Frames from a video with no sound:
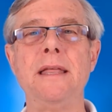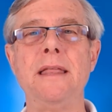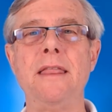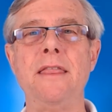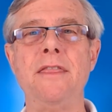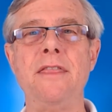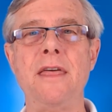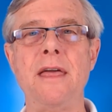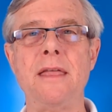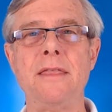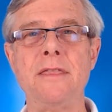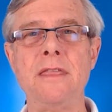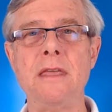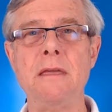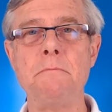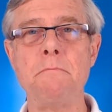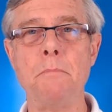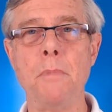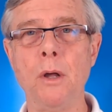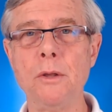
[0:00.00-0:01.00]
that
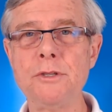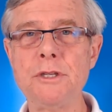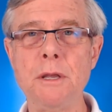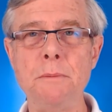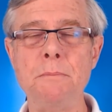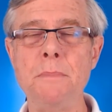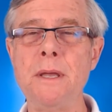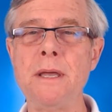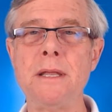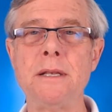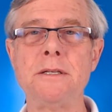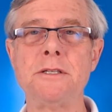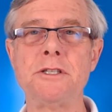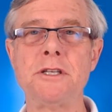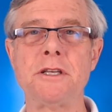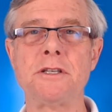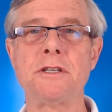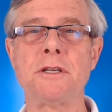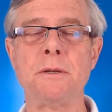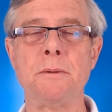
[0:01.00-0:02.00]
the multi-bin
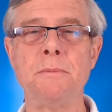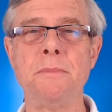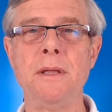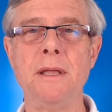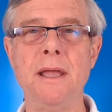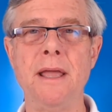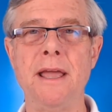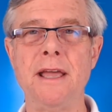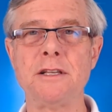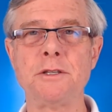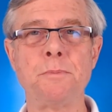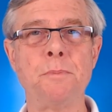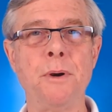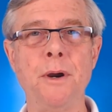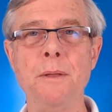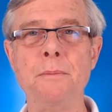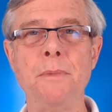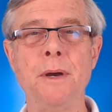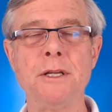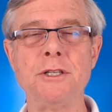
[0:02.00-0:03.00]
system has
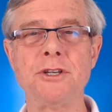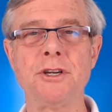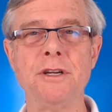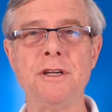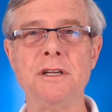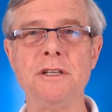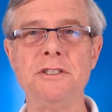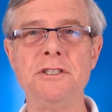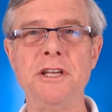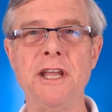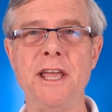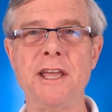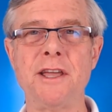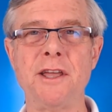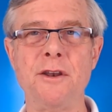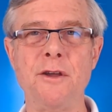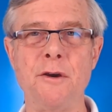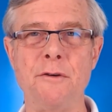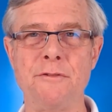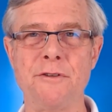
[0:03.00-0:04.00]
pretty much
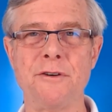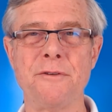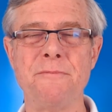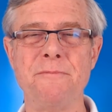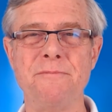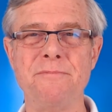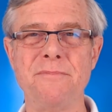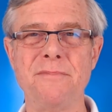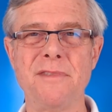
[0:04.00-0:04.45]
taken over.